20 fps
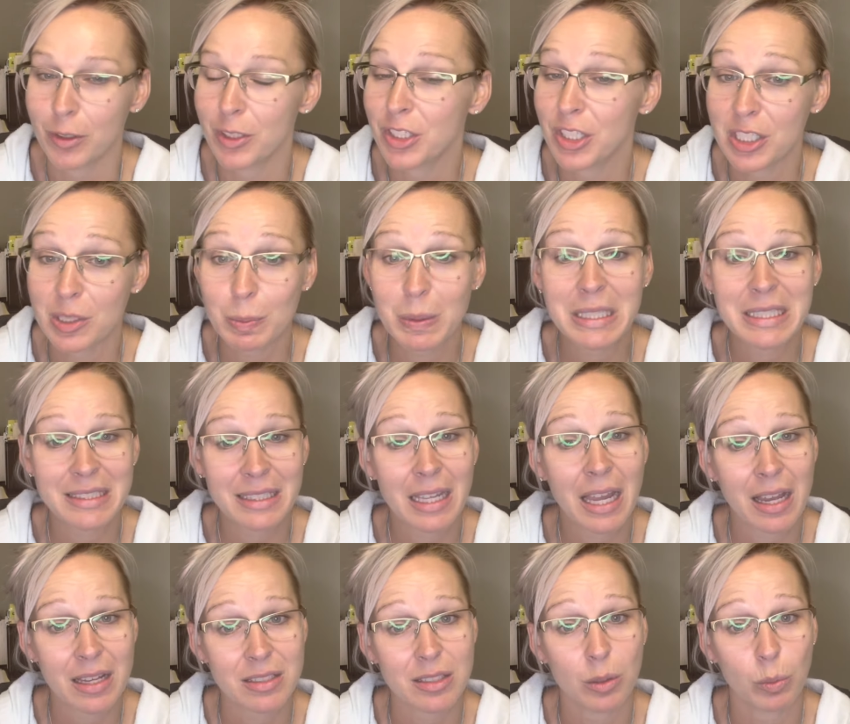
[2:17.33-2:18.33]
Just because it
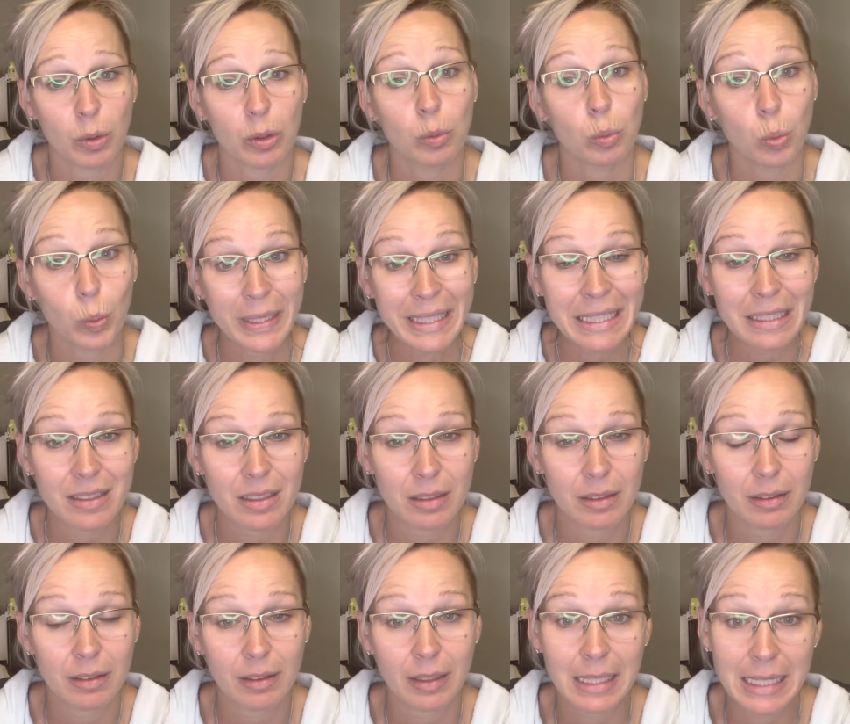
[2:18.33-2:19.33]
has the word wheat
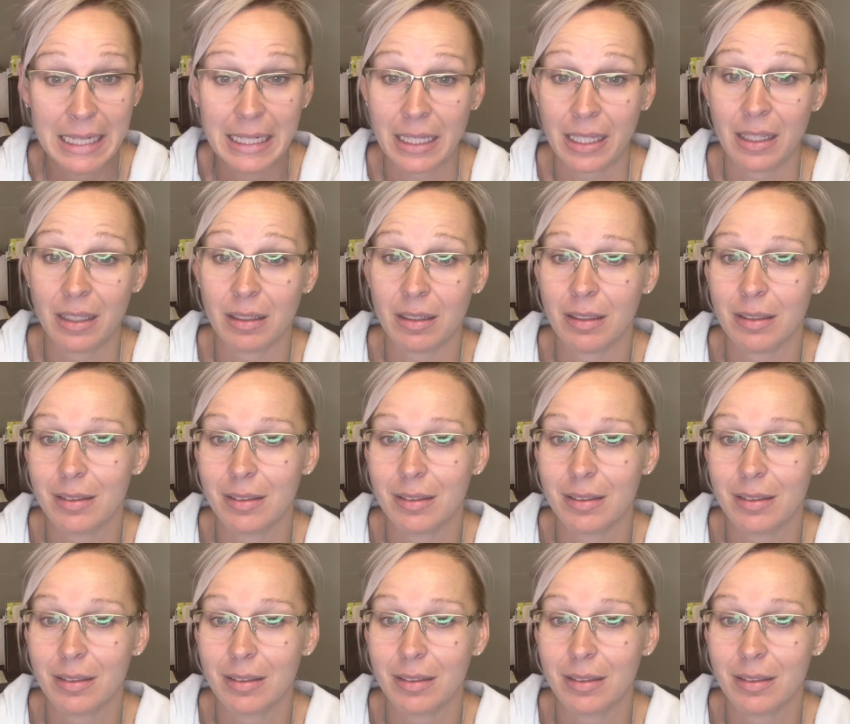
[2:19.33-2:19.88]
in it